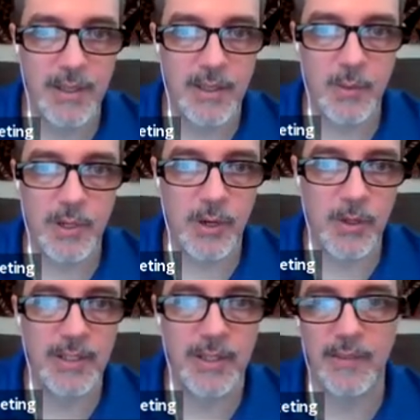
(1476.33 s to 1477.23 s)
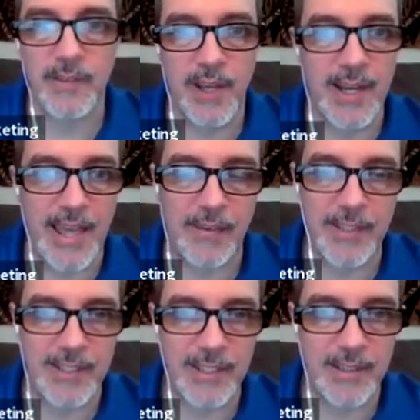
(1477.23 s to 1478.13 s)
This one currently does not
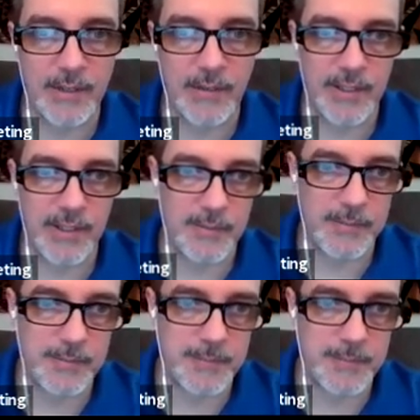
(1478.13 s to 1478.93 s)
have any details in it.